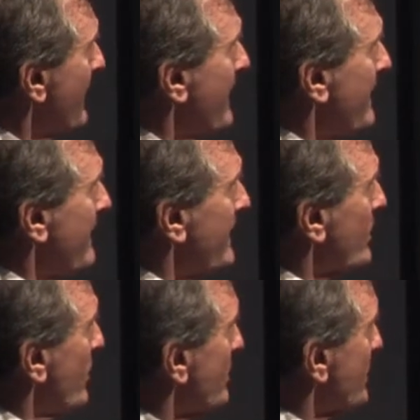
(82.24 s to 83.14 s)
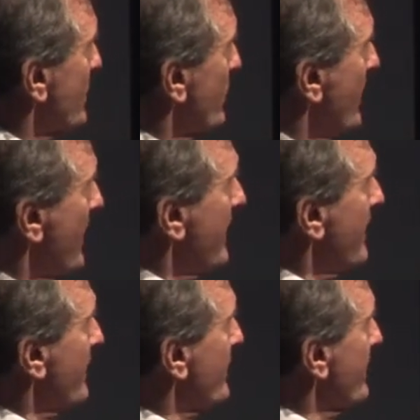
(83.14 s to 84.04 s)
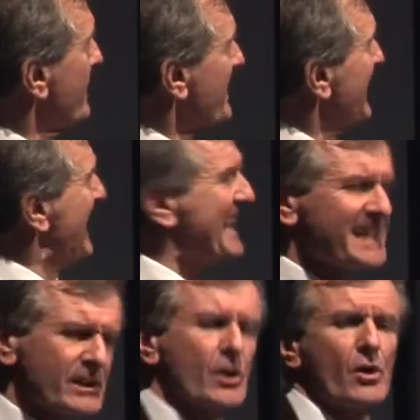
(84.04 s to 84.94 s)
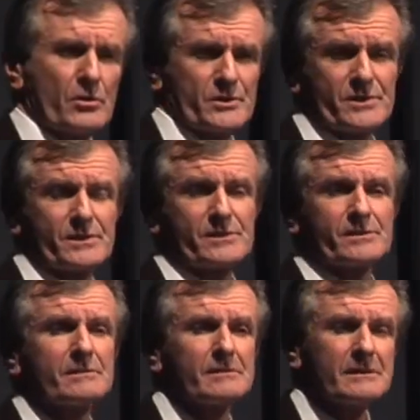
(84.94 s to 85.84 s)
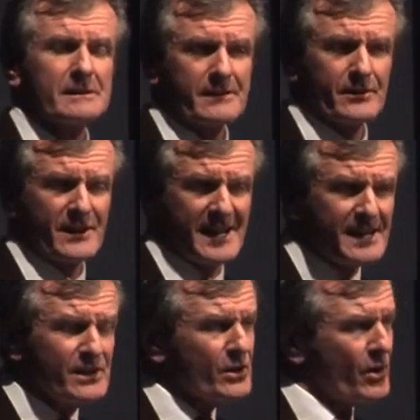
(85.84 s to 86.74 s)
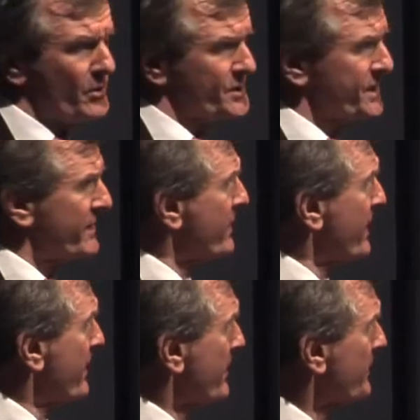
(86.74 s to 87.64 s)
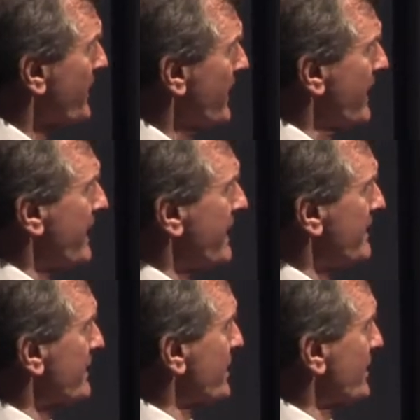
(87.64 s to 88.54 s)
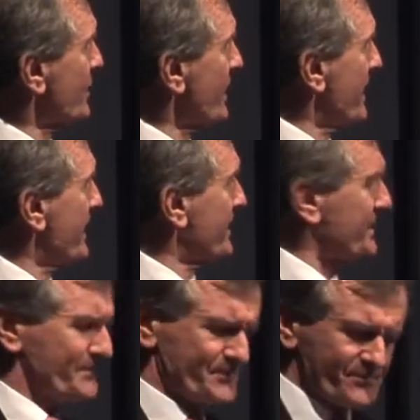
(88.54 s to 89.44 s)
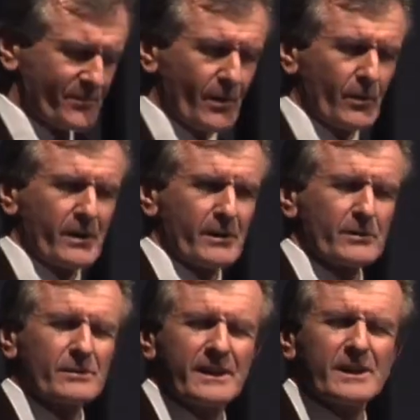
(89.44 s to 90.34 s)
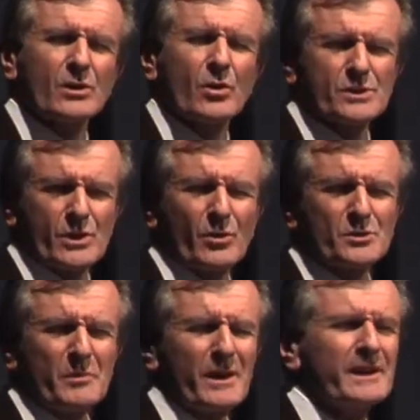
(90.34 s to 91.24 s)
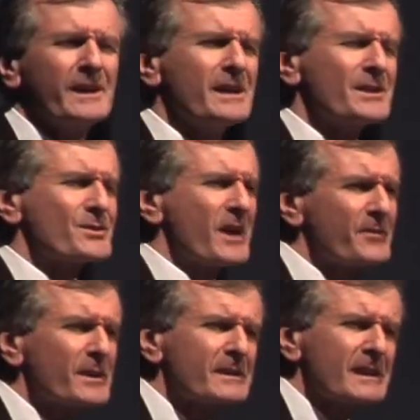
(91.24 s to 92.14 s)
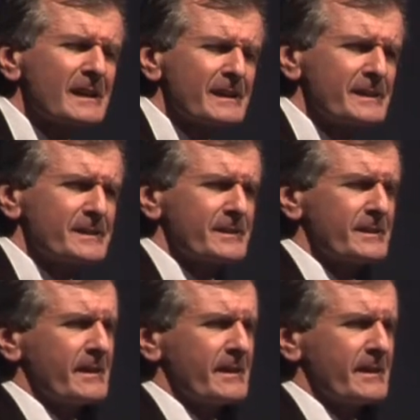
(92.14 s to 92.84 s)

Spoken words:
And also, there are these hidden costs. There are hidden costs in there, such as hidden costs caused by traffic delays.